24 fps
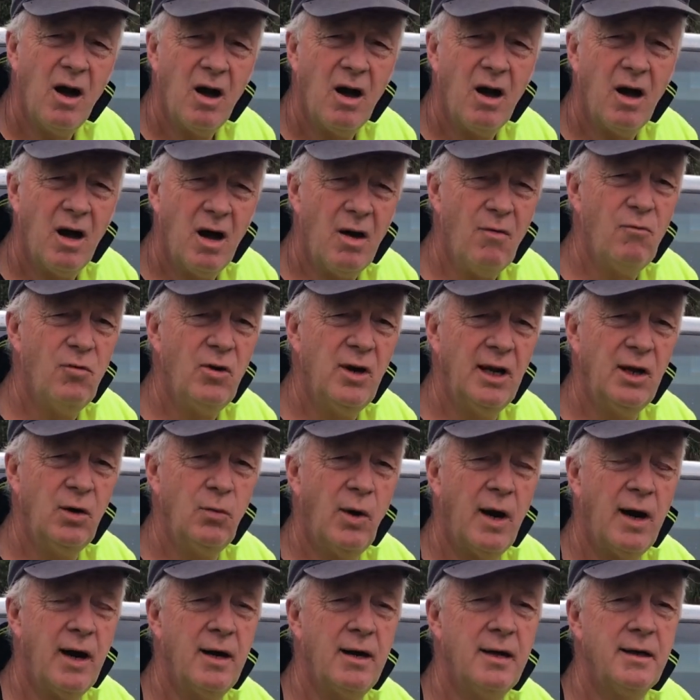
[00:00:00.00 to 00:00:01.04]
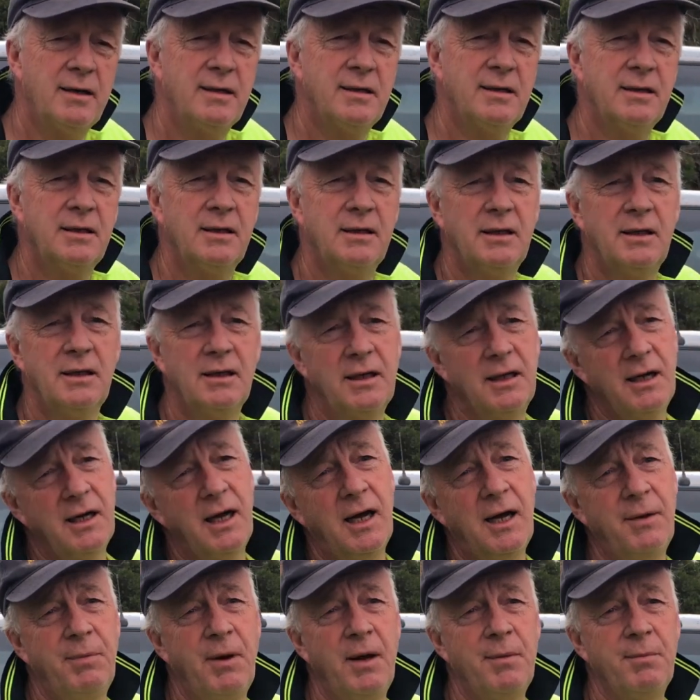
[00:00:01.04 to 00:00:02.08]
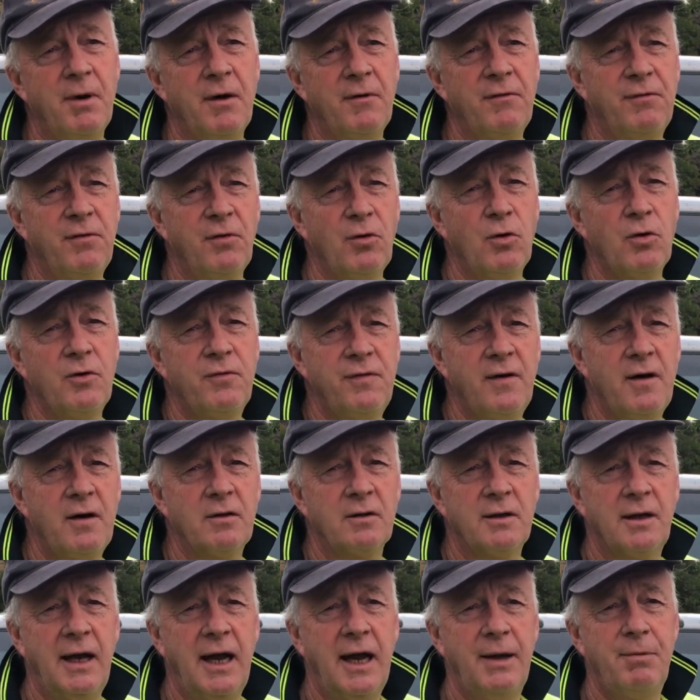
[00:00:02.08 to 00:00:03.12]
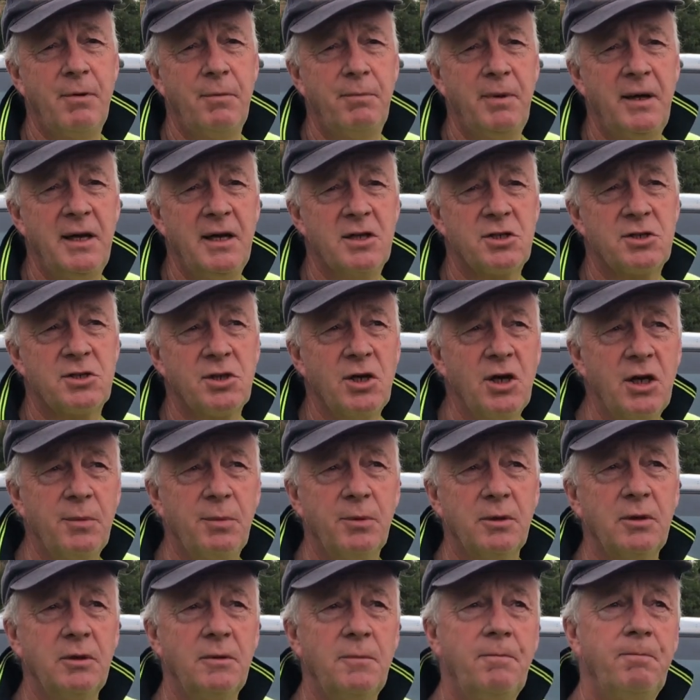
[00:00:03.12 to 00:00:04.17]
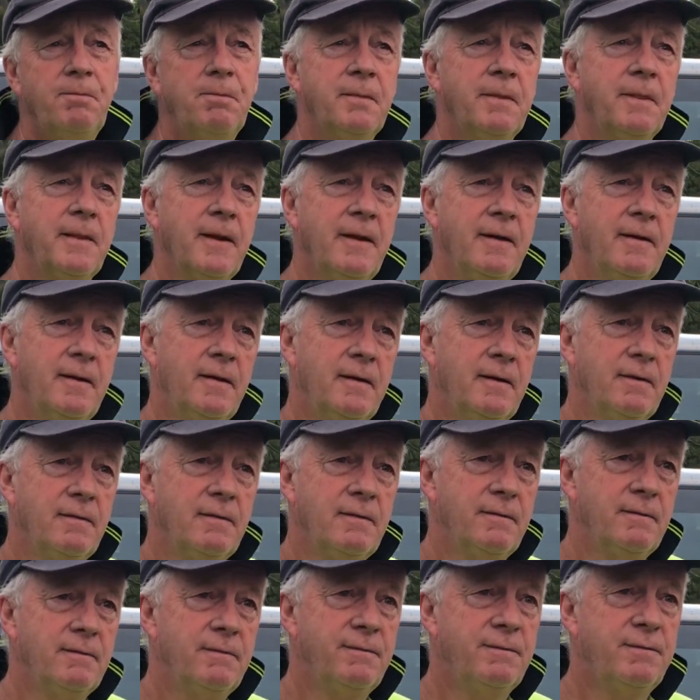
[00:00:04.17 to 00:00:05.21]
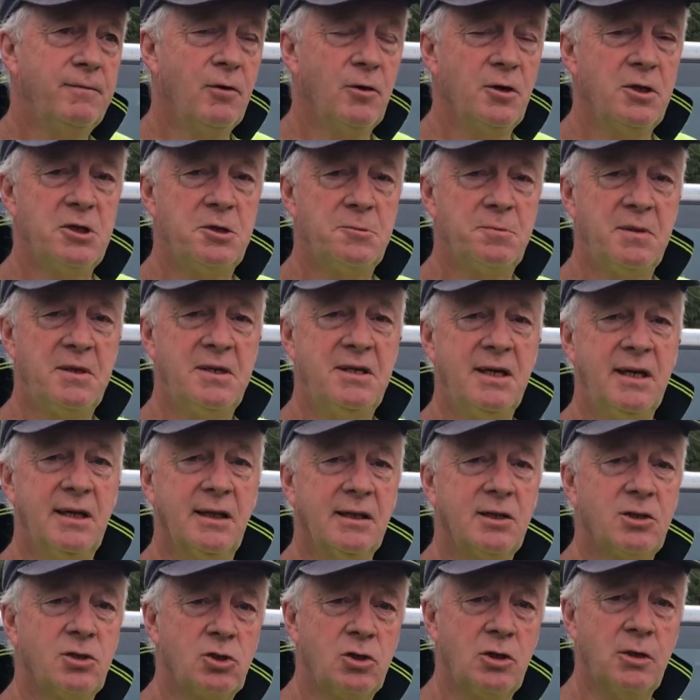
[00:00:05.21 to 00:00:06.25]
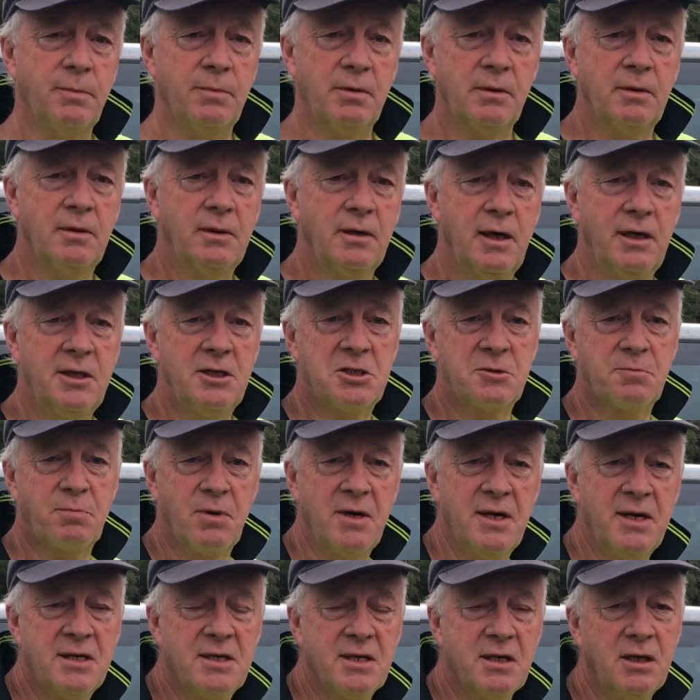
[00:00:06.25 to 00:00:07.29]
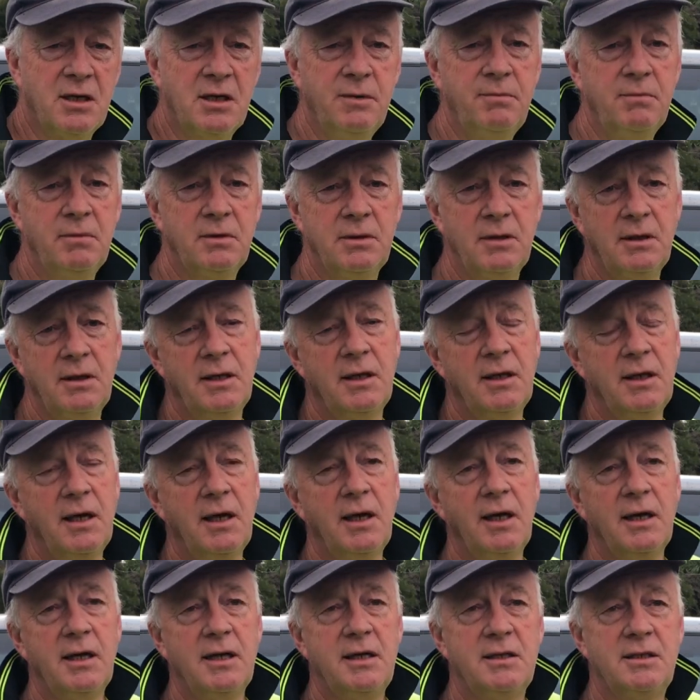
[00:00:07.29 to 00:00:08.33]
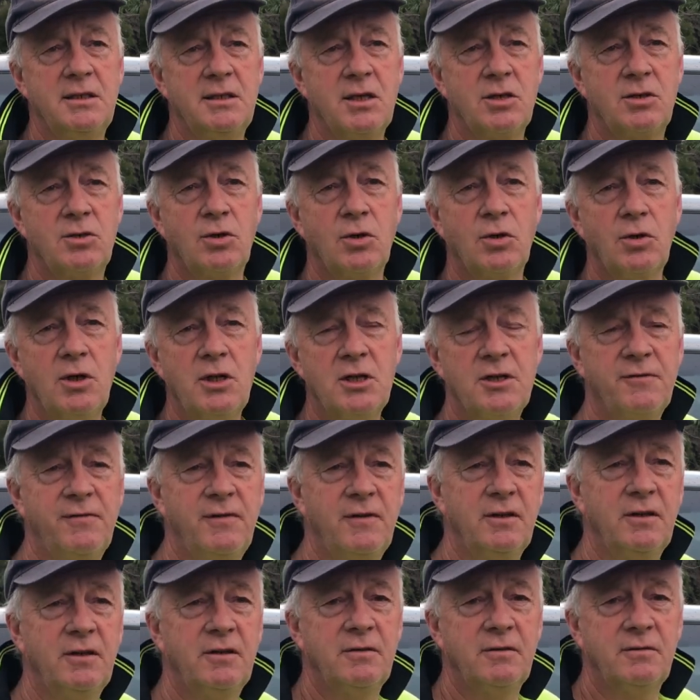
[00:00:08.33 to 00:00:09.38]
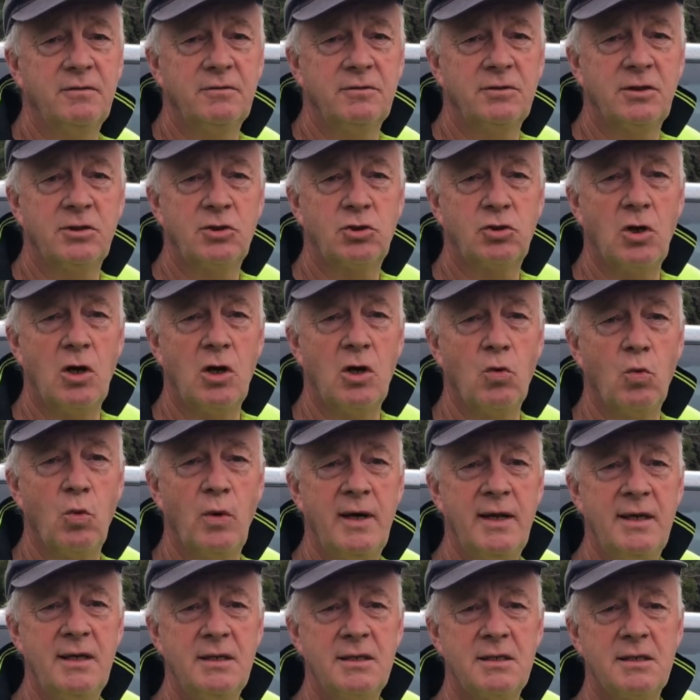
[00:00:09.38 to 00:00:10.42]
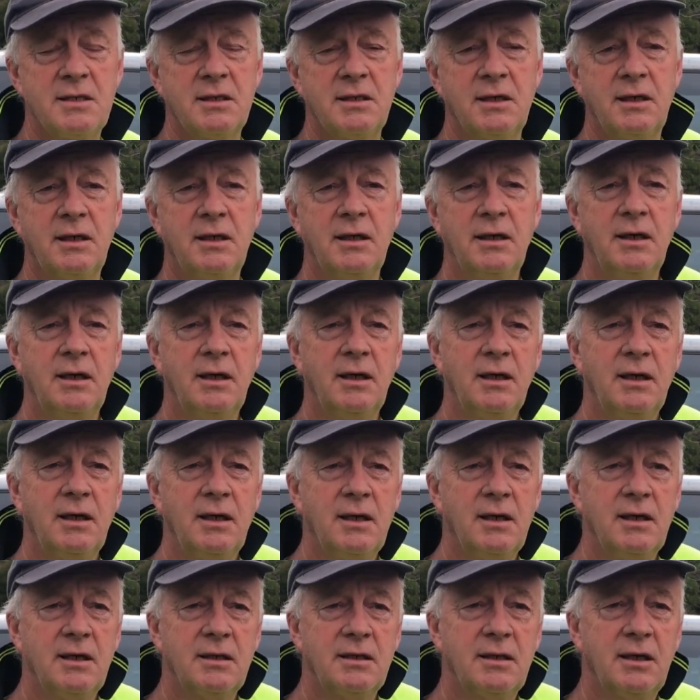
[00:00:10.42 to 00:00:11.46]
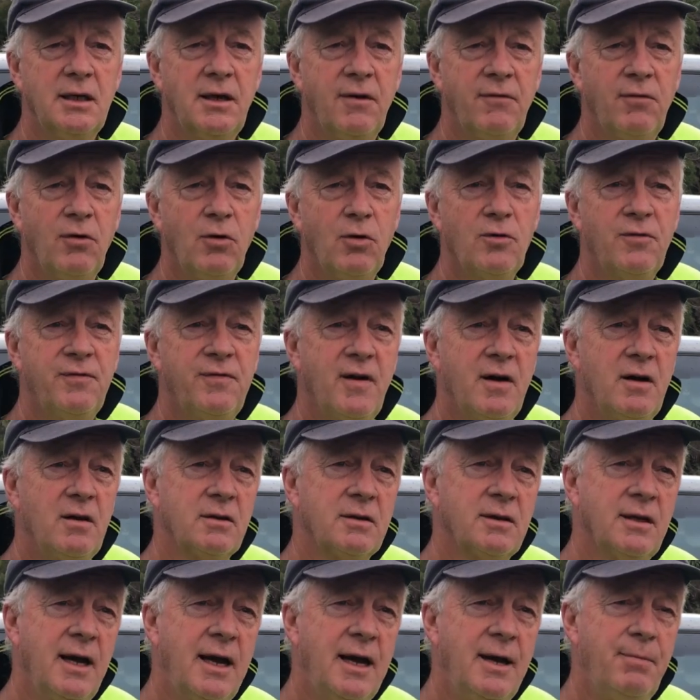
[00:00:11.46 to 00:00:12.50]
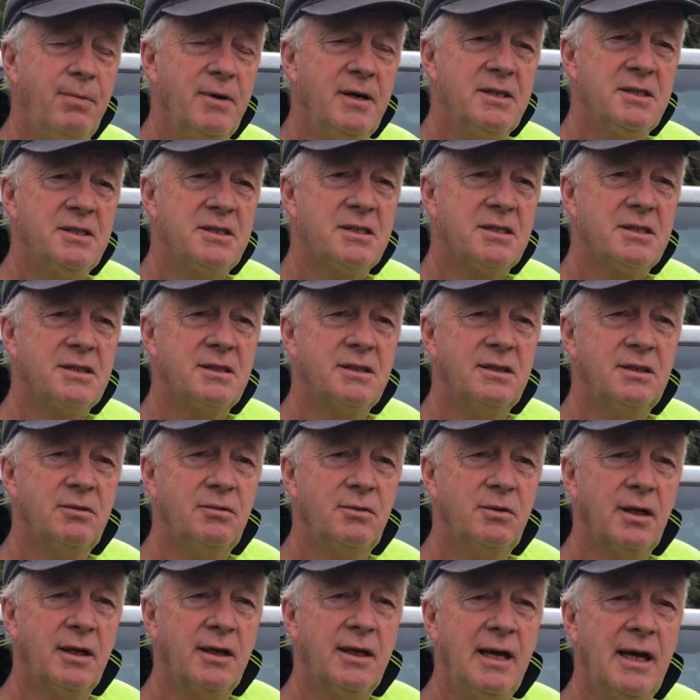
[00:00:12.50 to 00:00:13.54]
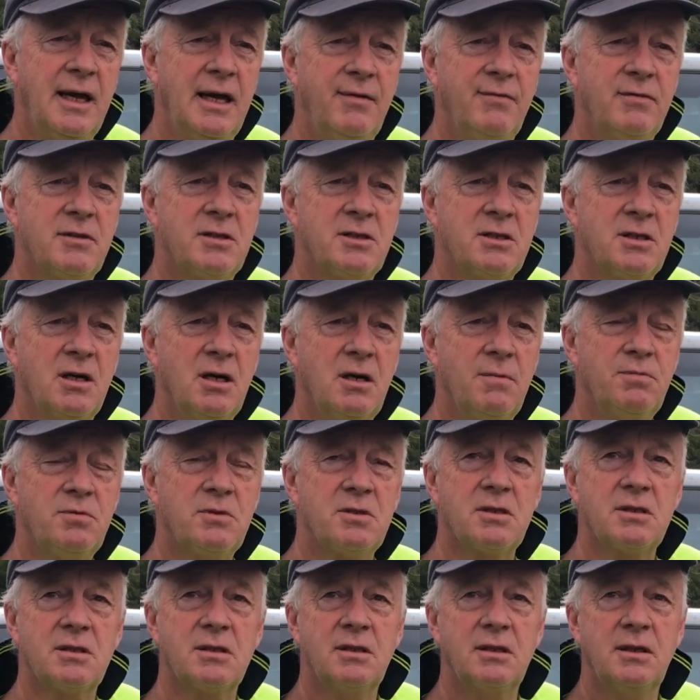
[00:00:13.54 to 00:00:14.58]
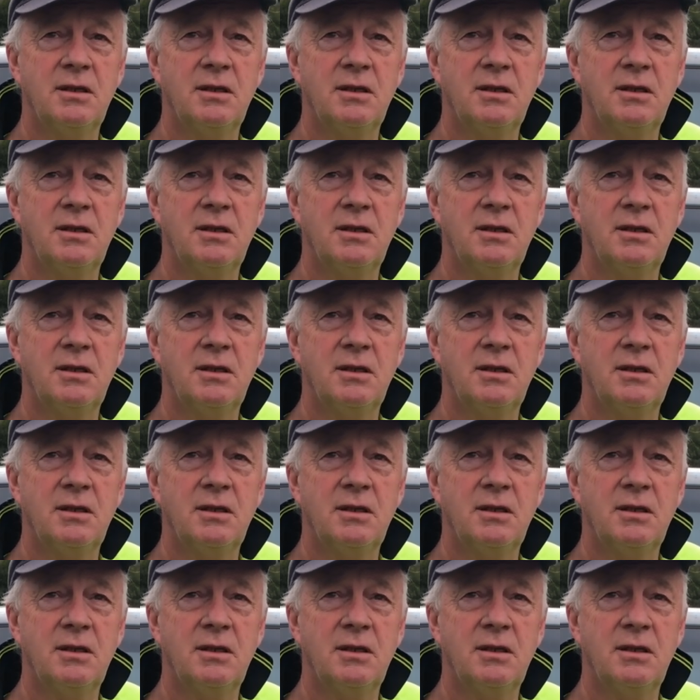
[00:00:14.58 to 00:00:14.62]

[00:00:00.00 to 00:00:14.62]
I'm really worried about my forward fold camper being suitable for this particular trip. It's springtime. It's notorious for the strong winds, so your forward fold campers with the canvas tops,